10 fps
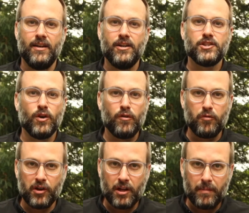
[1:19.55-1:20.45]
So if
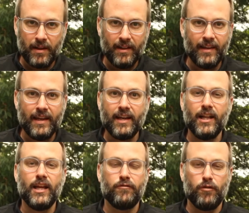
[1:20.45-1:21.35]
we're going to be
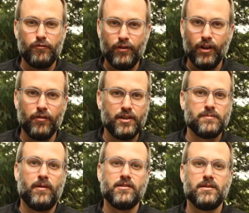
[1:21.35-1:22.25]
legal and fulfill our
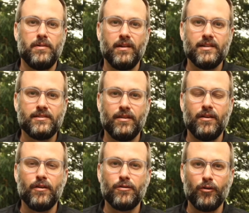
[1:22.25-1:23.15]
responsibilities to
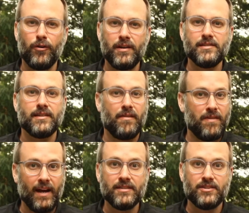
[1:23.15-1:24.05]
the authorities, then
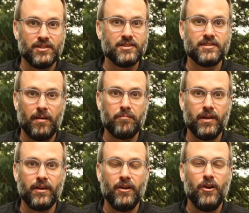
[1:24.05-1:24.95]
that's just
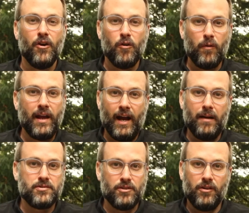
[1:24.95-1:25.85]
something we
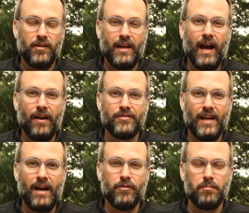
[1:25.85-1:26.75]
absolutely have to
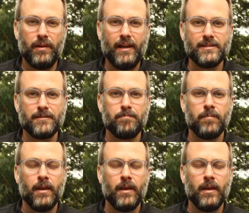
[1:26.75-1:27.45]
have in place.